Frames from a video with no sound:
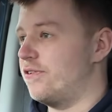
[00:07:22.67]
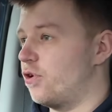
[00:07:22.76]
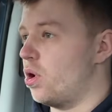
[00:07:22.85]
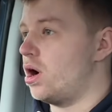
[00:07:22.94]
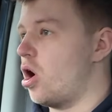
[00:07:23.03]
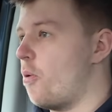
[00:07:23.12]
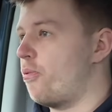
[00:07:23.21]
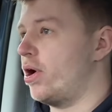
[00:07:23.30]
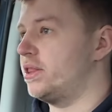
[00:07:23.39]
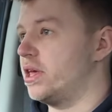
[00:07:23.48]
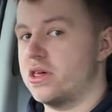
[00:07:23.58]
And if you are
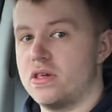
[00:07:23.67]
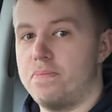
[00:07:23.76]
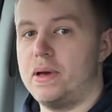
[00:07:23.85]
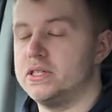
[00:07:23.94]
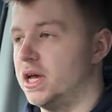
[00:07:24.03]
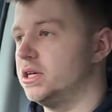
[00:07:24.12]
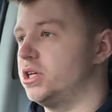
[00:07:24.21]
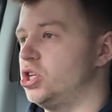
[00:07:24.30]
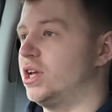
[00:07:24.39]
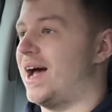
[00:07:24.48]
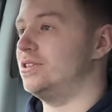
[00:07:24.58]
operating this as a business
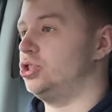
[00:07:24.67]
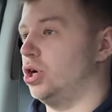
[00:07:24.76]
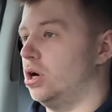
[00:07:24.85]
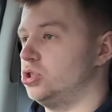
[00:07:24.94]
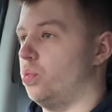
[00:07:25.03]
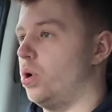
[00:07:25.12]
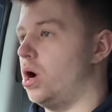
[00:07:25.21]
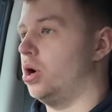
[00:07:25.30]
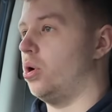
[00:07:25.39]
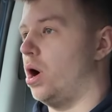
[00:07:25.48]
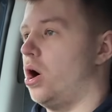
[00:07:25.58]
and you can charge at
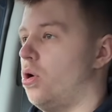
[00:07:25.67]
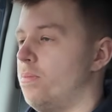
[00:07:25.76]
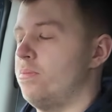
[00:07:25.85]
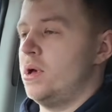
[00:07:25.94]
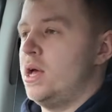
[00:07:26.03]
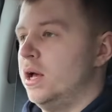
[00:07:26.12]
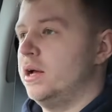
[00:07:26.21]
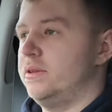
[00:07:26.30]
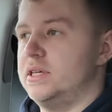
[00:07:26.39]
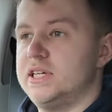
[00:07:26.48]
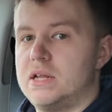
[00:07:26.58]
work or home,
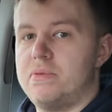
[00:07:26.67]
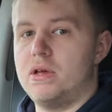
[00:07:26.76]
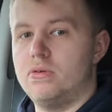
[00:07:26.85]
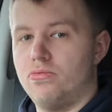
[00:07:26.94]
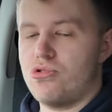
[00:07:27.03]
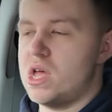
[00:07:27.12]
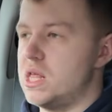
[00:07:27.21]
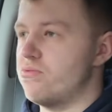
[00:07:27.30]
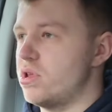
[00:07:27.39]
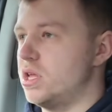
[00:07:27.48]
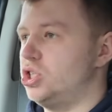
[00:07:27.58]
this is going to be really,
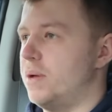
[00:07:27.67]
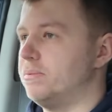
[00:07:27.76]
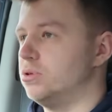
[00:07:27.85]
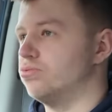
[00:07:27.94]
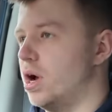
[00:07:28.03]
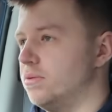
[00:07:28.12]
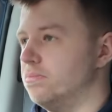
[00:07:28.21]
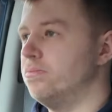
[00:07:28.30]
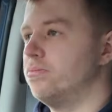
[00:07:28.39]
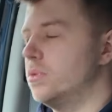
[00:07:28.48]
really cheap to run.